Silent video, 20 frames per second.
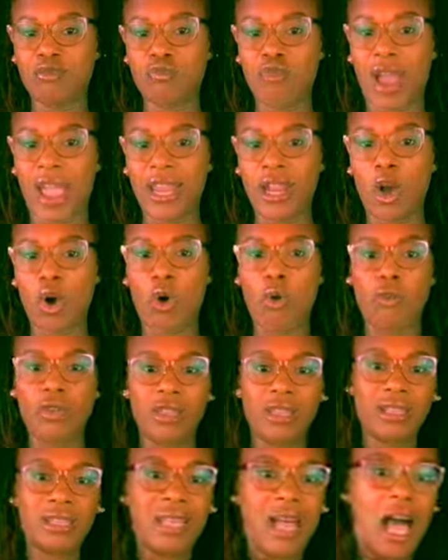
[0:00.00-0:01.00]
right over
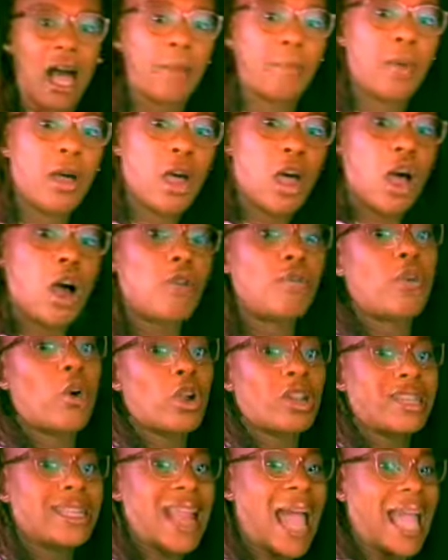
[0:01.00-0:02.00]
the top for
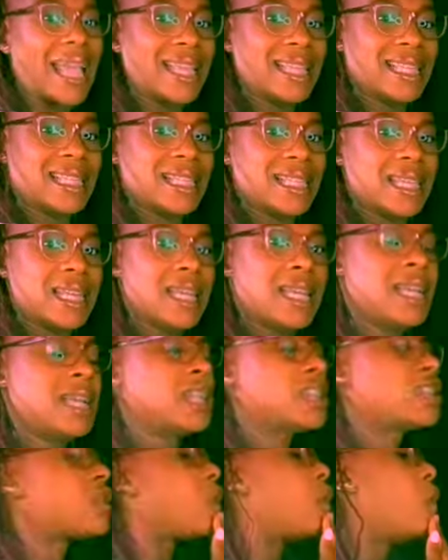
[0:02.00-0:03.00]
night.
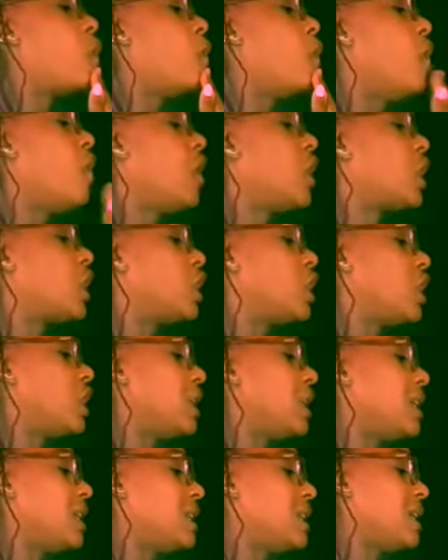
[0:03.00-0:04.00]
So
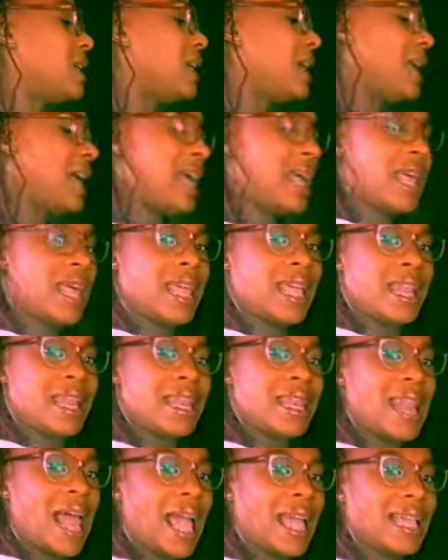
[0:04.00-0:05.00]
good
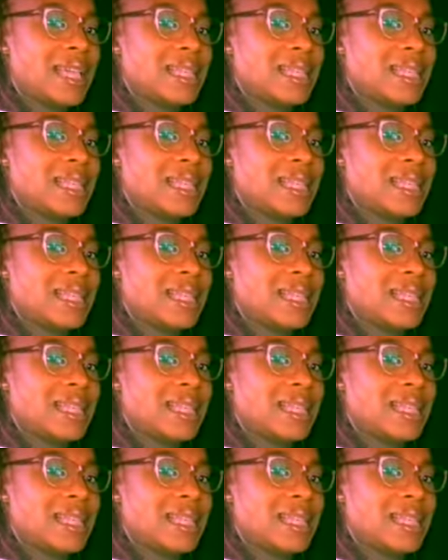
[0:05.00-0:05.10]
night.